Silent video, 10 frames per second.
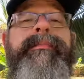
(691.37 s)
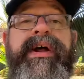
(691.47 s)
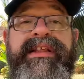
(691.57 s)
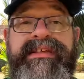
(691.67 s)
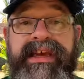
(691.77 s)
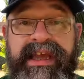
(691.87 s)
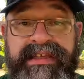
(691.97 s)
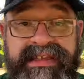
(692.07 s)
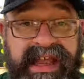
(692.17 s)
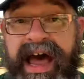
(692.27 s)
but it's
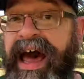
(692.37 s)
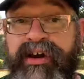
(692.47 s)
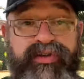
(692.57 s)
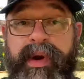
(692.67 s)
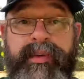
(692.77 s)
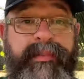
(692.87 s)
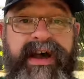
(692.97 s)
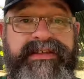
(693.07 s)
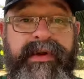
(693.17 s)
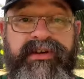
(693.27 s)
not out of the realm of
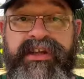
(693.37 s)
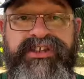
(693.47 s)
possibility.